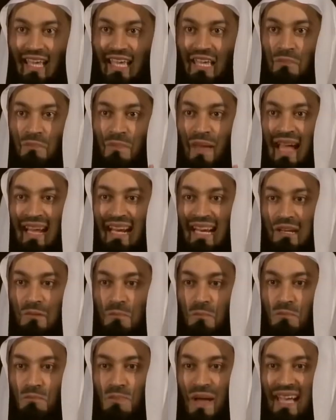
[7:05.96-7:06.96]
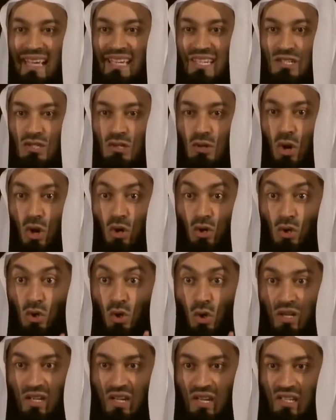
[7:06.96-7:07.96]
He married based on
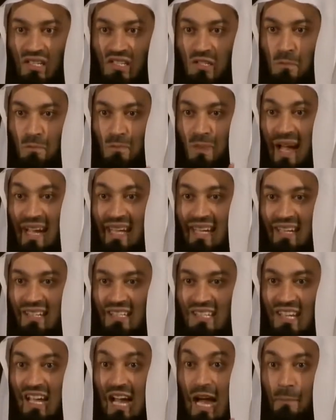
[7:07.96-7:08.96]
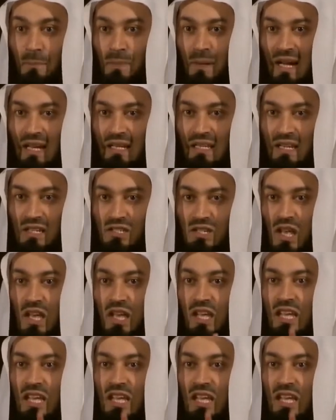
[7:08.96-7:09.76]
goodness, piety, uprightness.